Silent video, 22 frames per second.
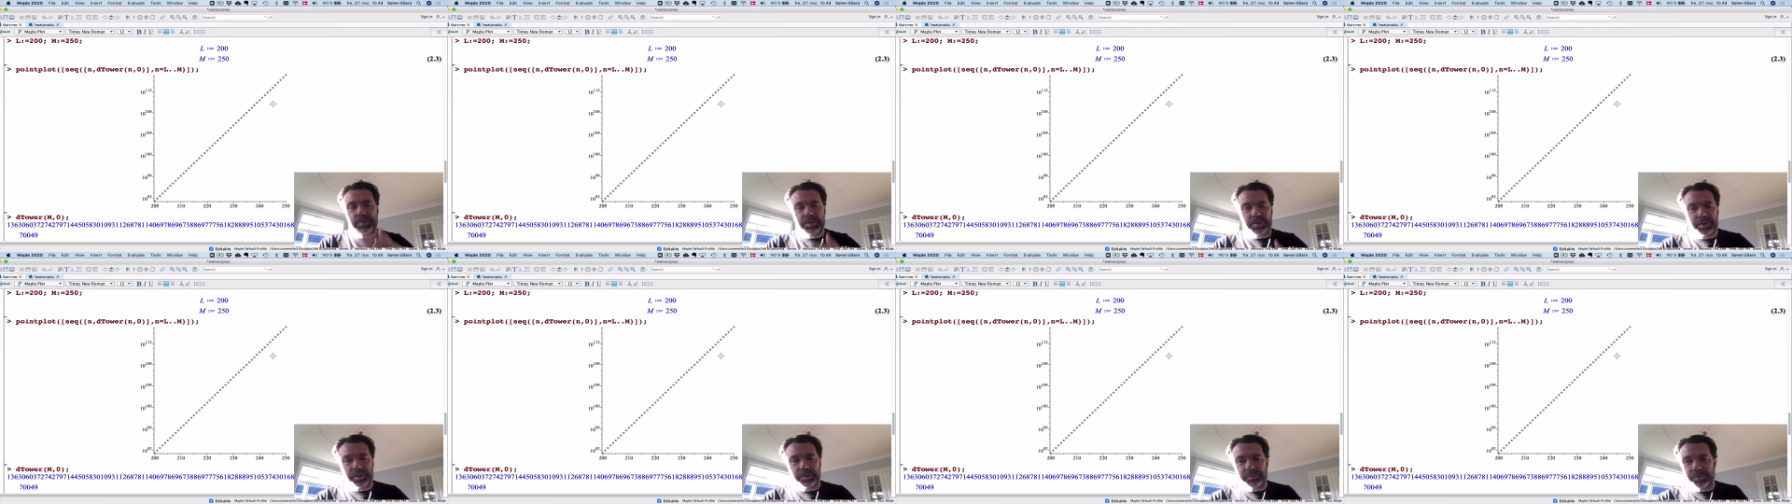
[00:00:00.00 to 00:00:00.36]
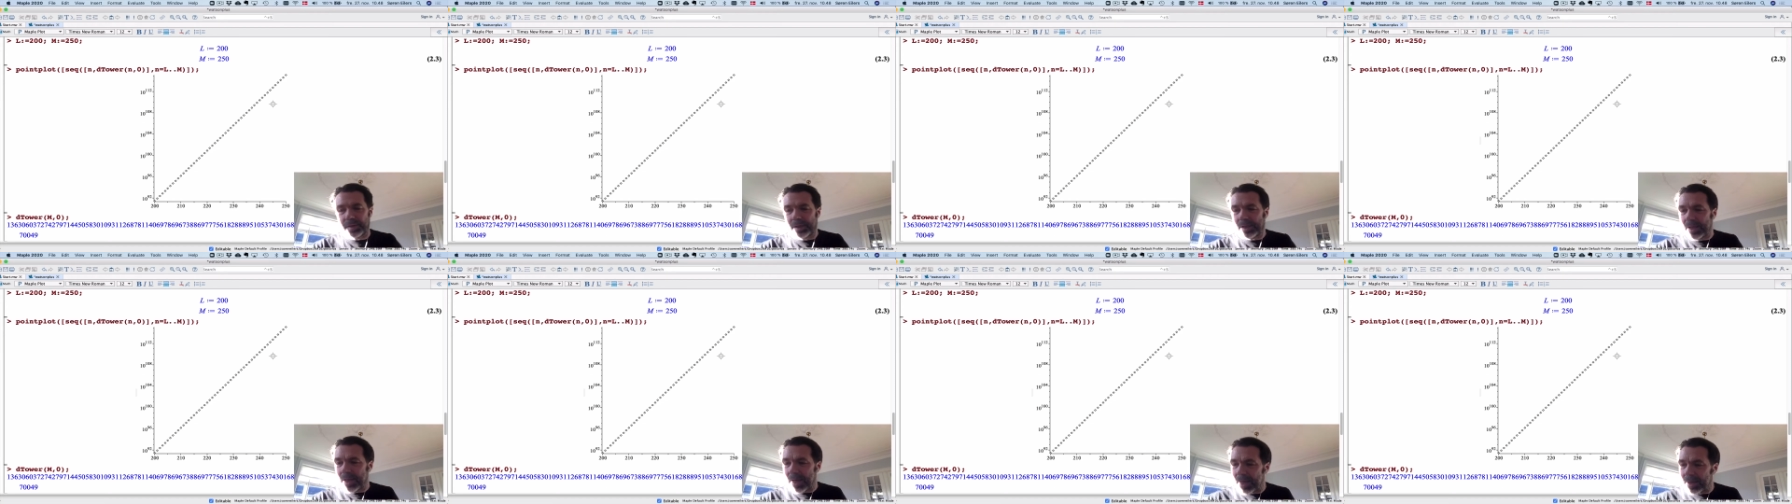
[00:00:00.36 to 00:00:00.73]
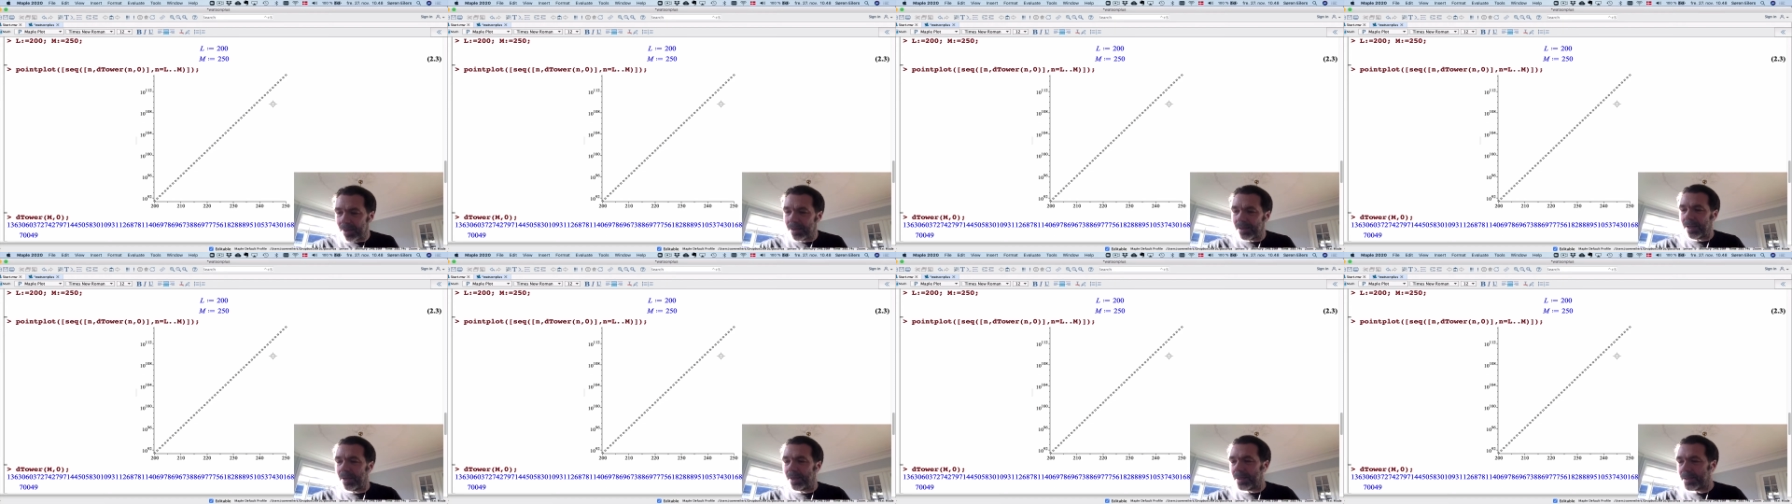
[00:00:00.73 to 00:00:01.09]
see if we can
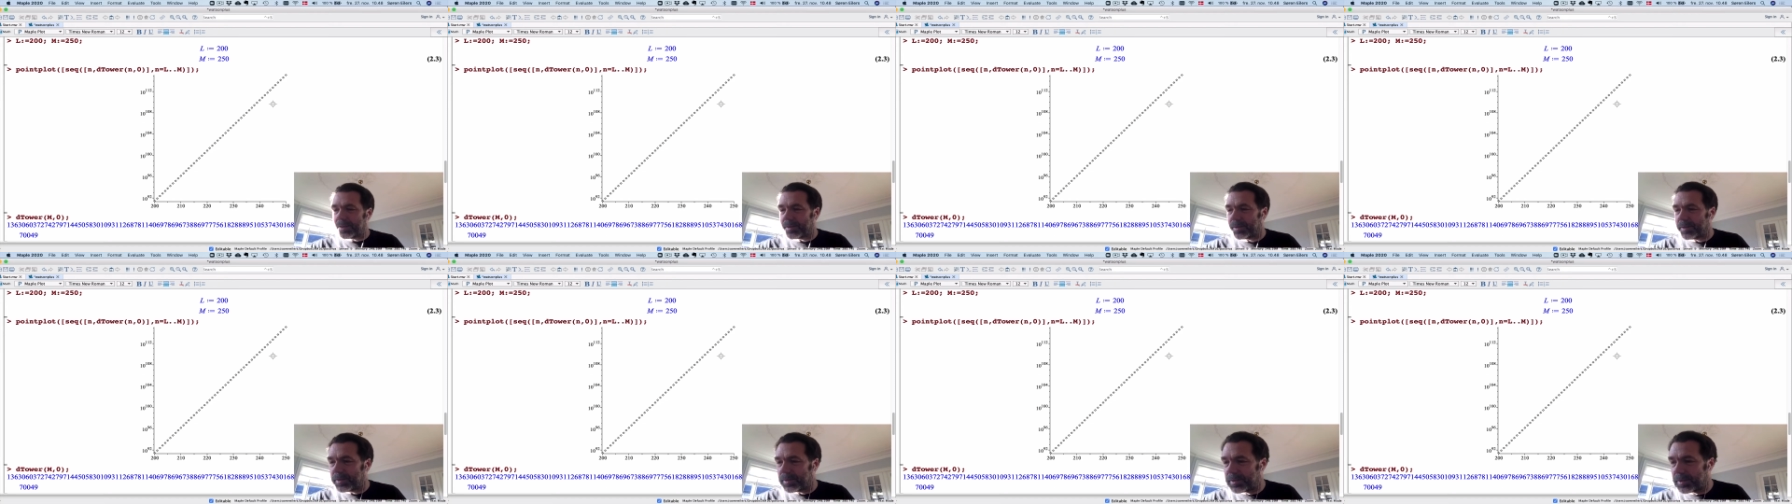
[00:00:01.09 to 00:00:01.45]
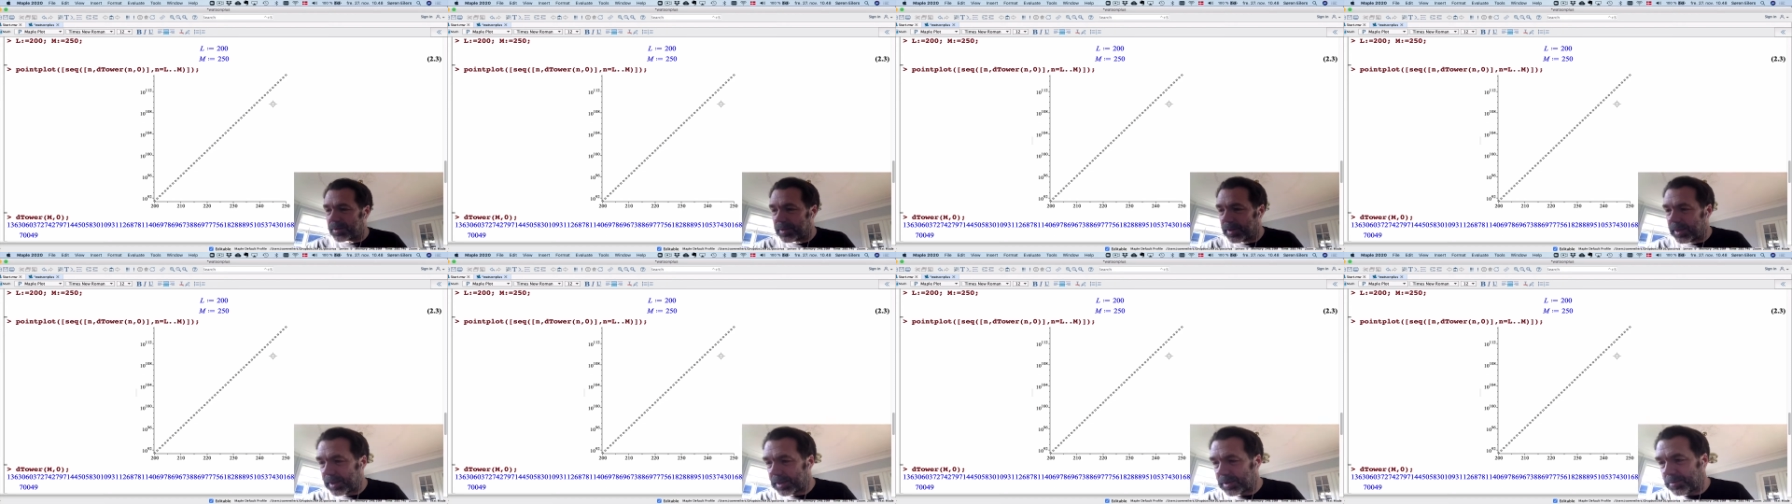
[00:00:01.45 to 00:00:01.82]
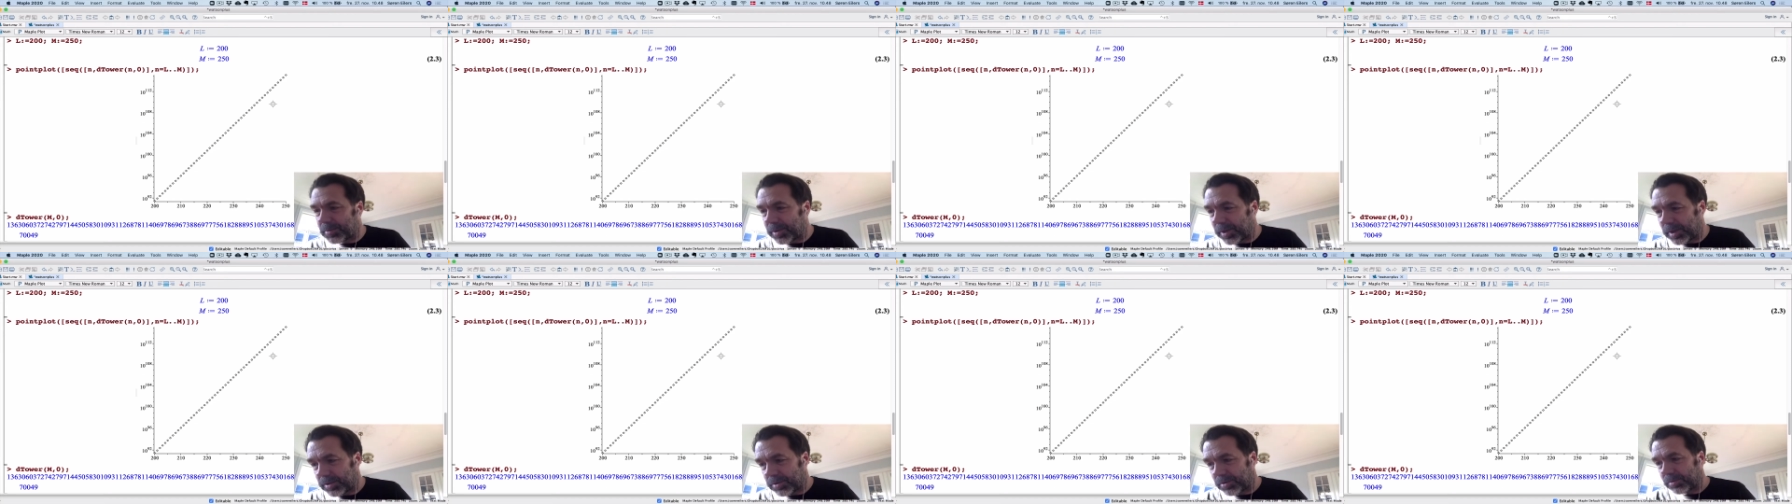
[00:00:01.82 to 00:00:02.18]
analyze this
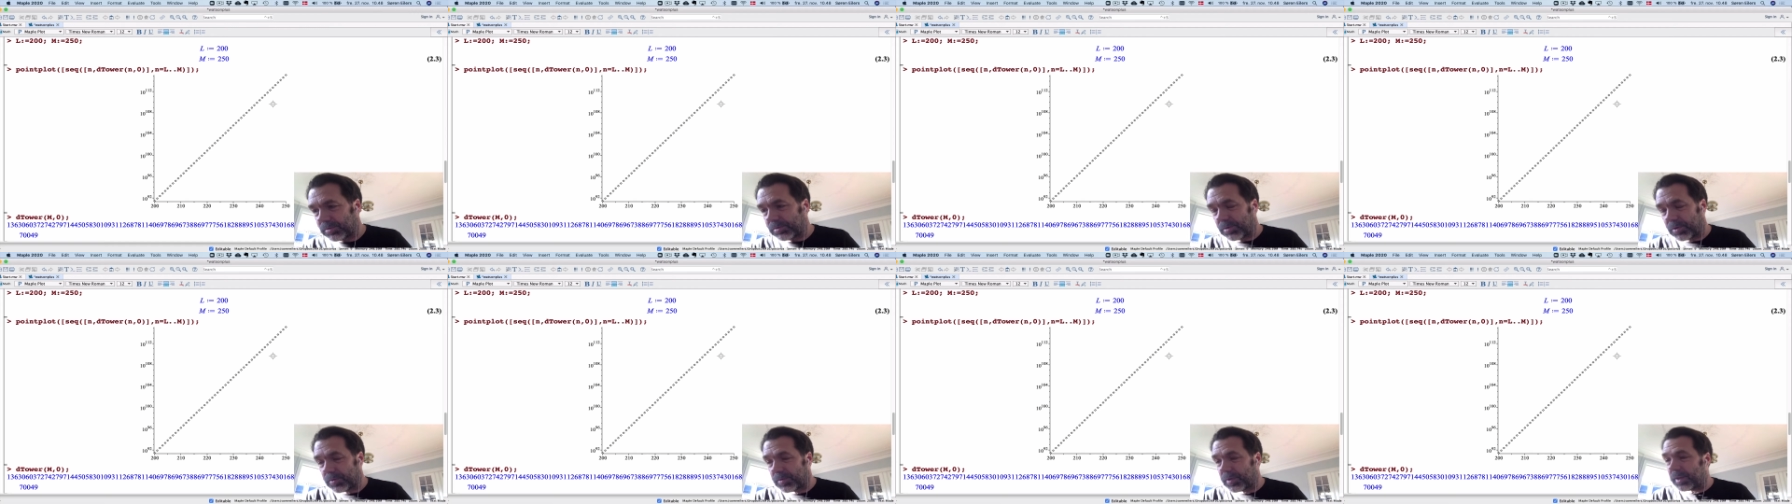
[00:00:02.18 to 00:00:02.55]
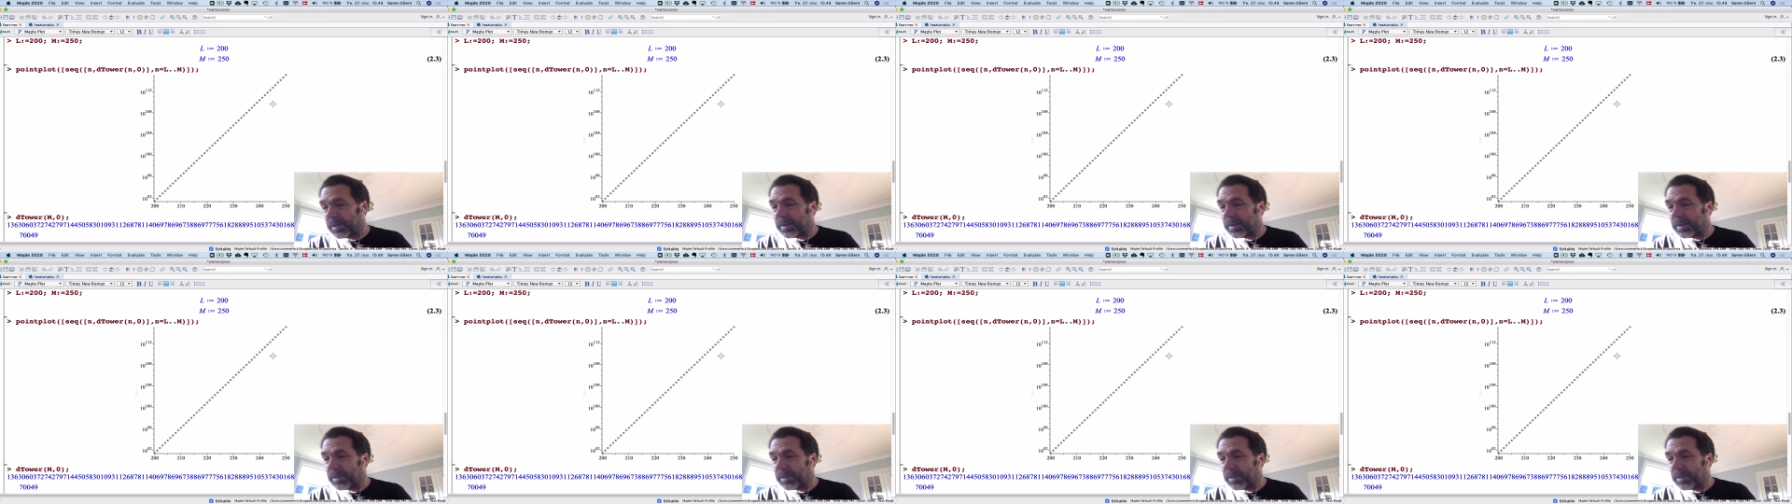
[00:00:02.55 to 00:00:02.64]
exponential growth.